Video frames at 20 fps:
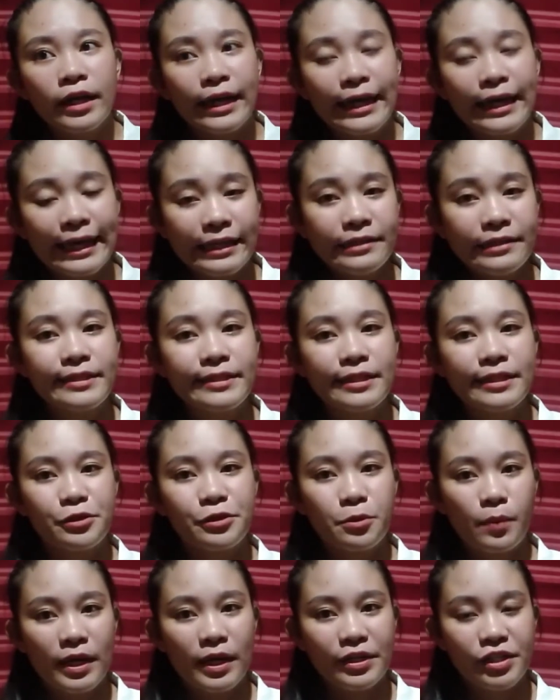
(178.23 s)
in
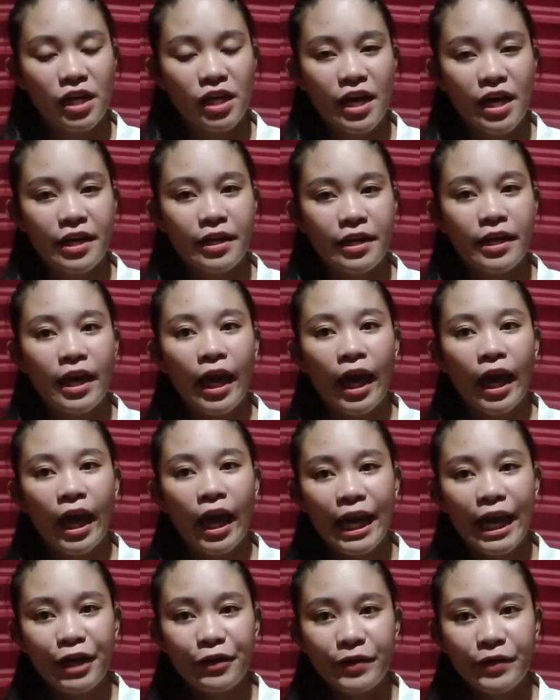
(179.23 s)
situation,
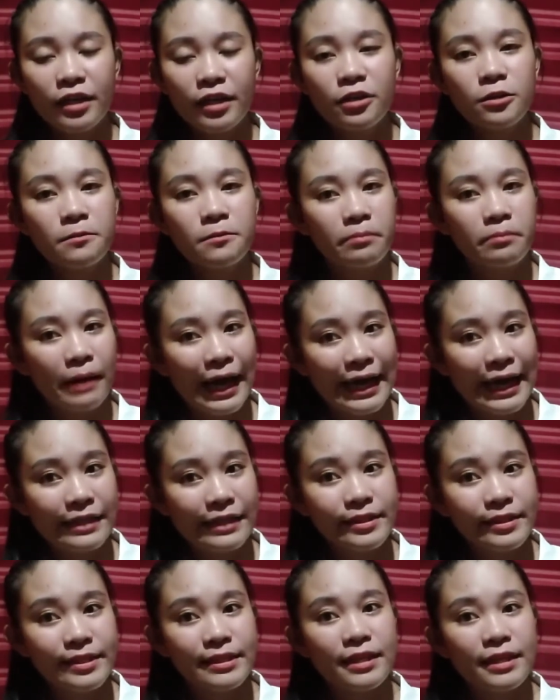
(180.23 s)
hearing
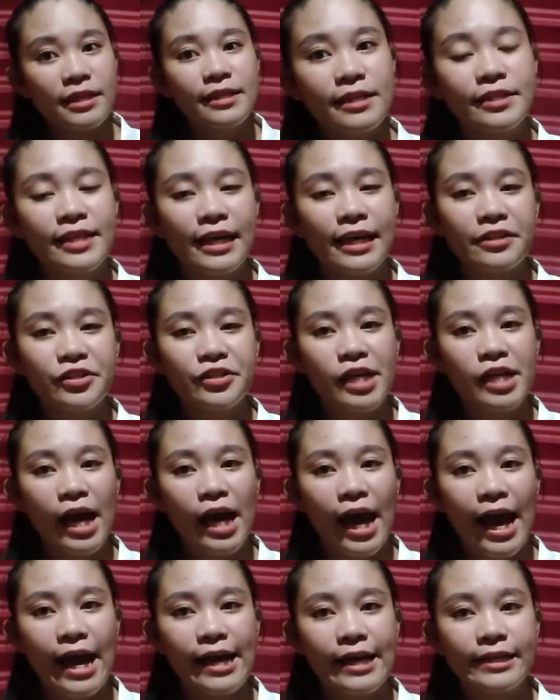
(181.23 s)
commands such
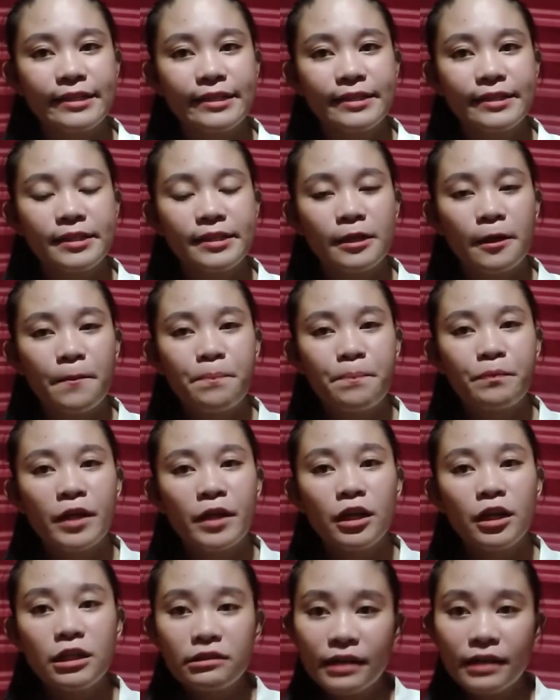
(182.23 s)
as
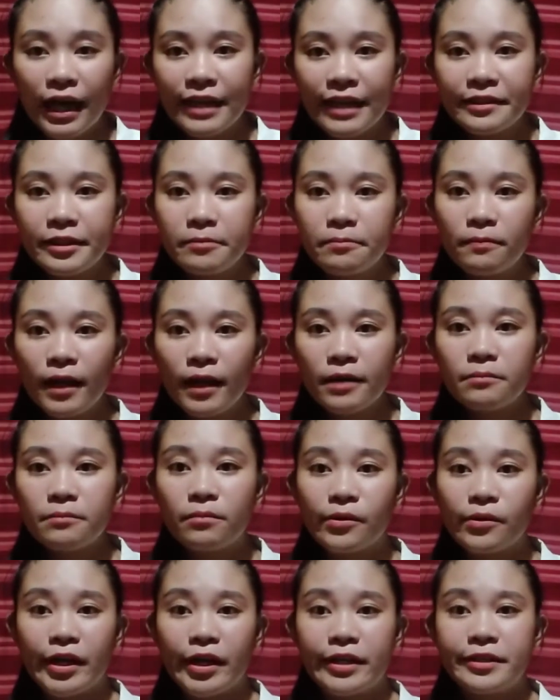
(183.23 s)
look at the
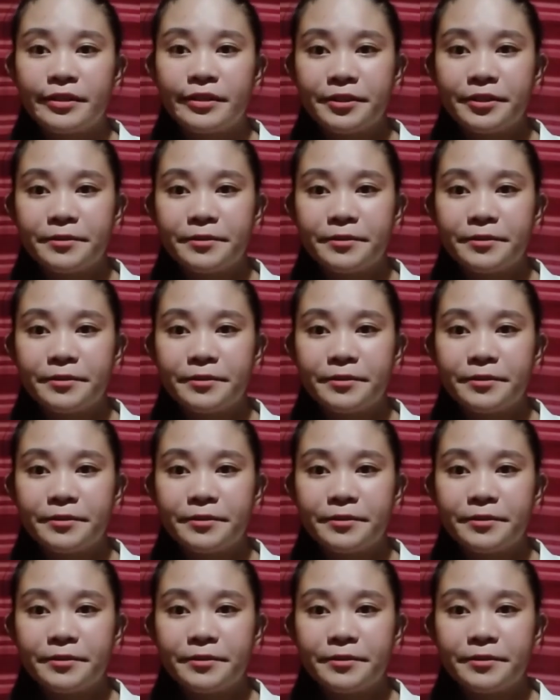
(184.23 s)
blackboard,